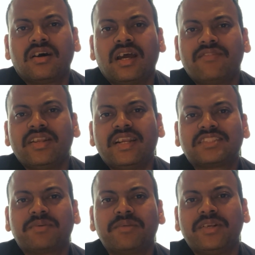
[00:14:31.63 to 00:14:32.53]
I've done an
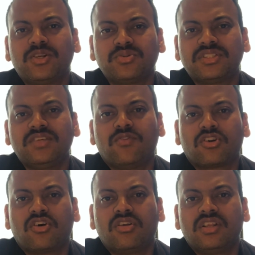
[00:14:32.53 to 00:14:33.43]
experiment to see
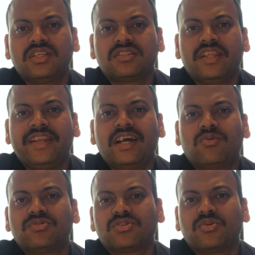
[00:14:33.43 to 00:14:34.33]
what all is leaked
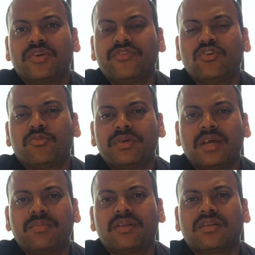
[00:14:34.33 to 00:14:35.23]
out. So if you open
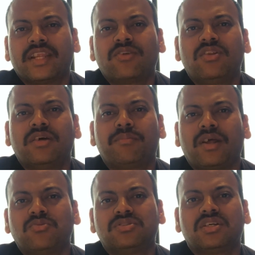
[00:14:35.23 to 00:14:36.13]
up a regular
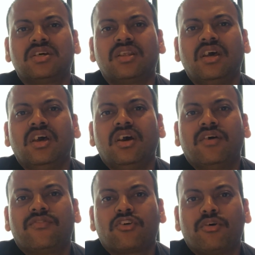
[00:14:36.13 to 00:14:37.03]
browser
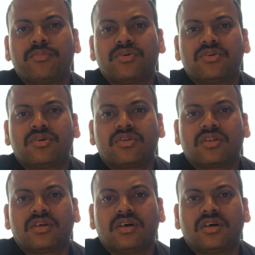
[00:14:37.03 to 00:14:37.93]
from
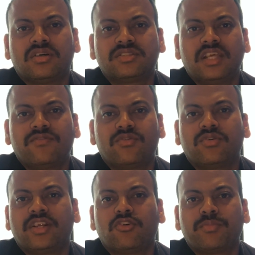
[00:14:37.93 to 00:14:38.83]
your cell
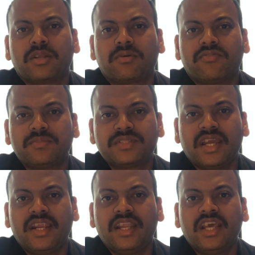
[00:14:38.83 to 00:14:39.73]
phone and open up a
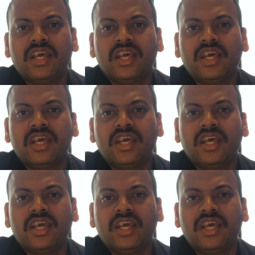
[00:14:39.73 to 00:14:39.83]
website,